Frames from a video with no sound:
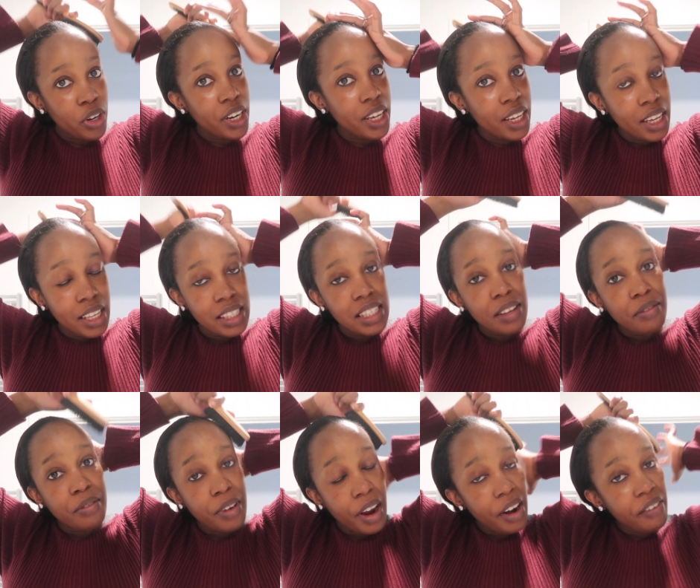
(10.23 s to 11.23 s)
morning. It's a
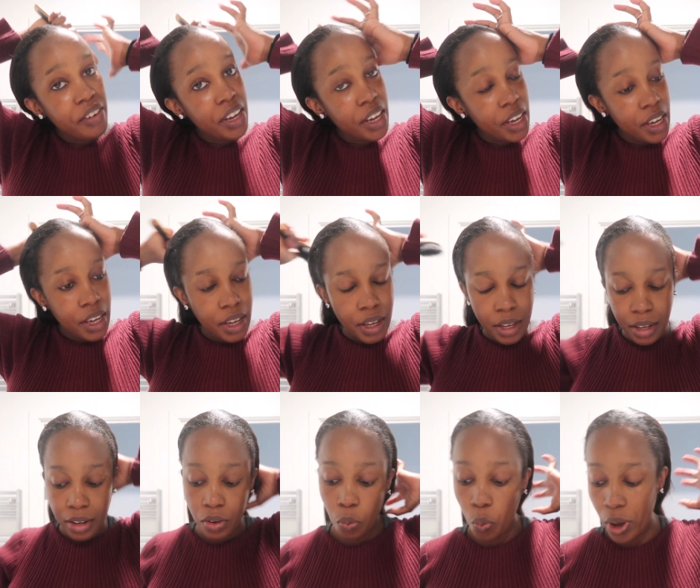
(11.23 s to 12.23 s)
very
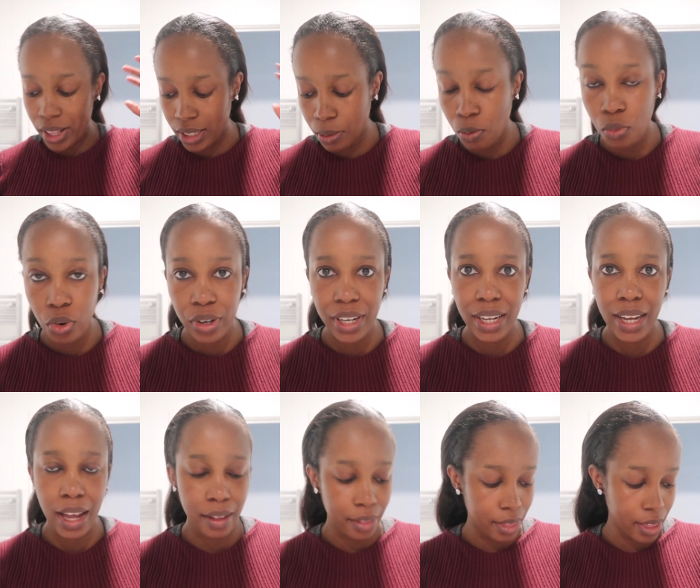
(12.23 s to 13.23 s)
wet
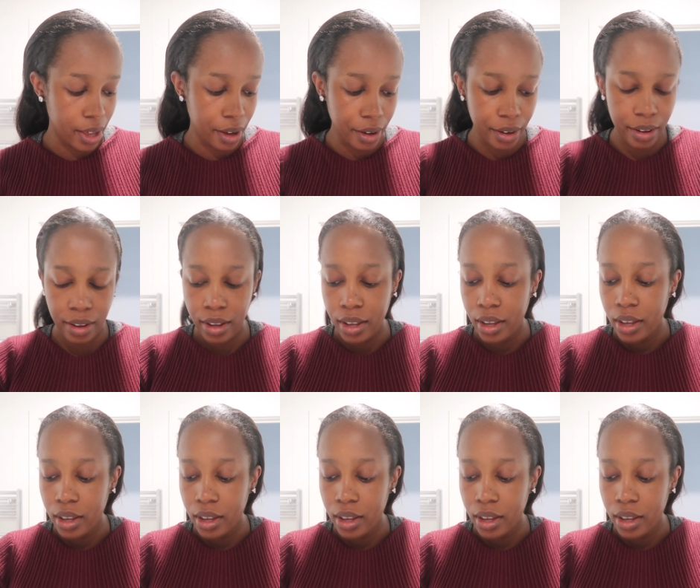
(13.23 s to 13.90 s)
morning out there.